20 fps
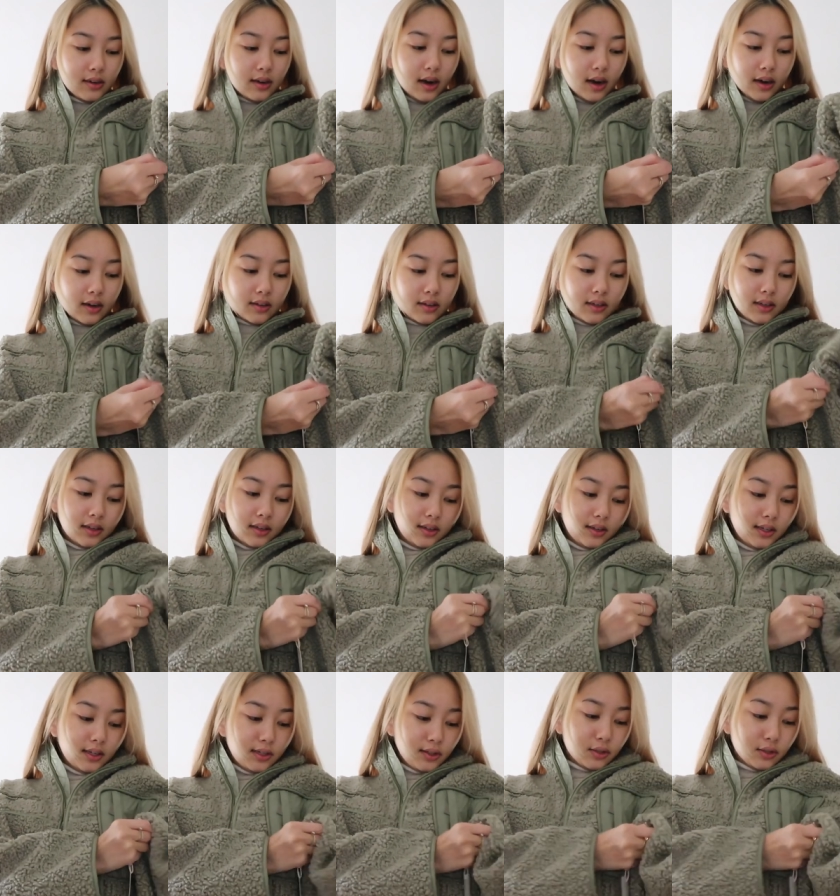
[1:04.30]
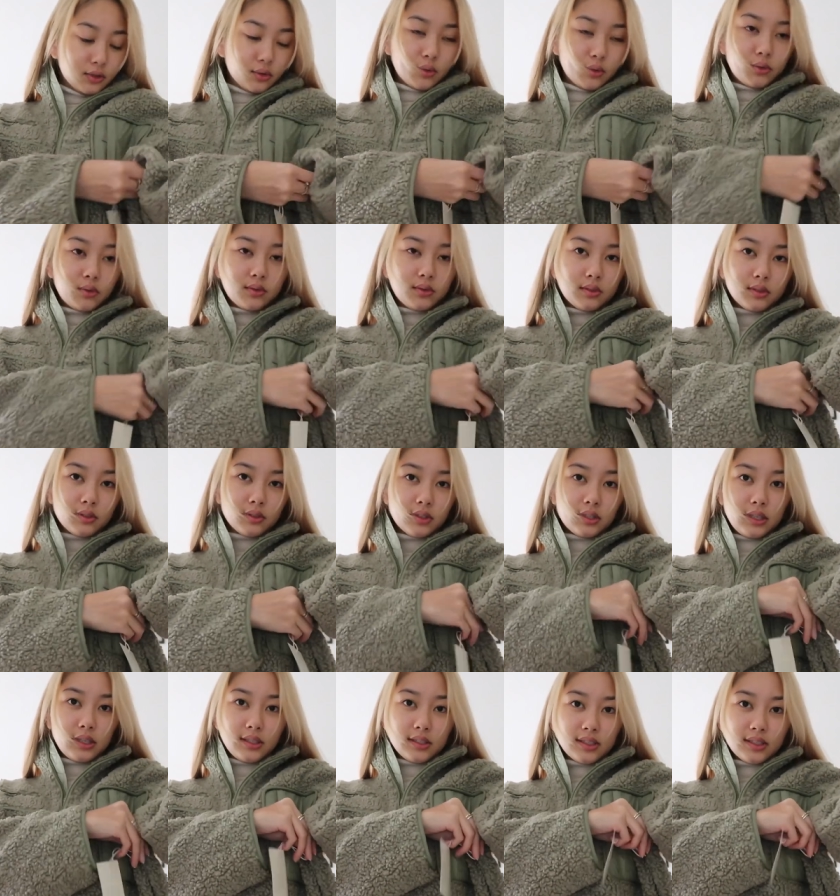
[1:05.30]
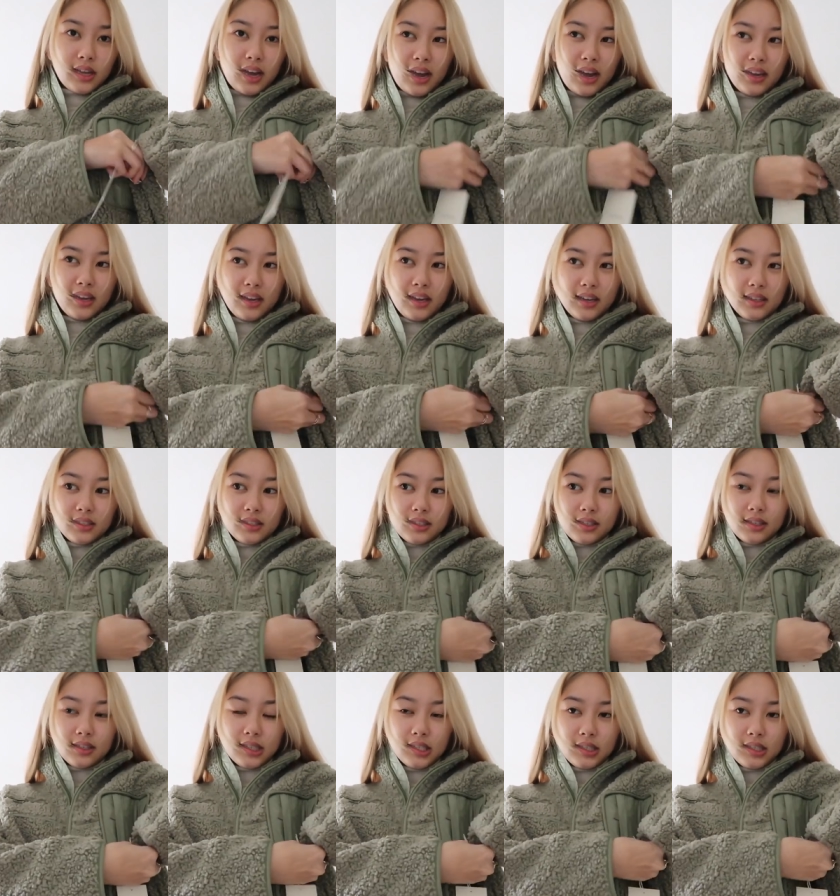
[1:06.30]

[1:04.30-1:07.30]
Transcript: are new since i get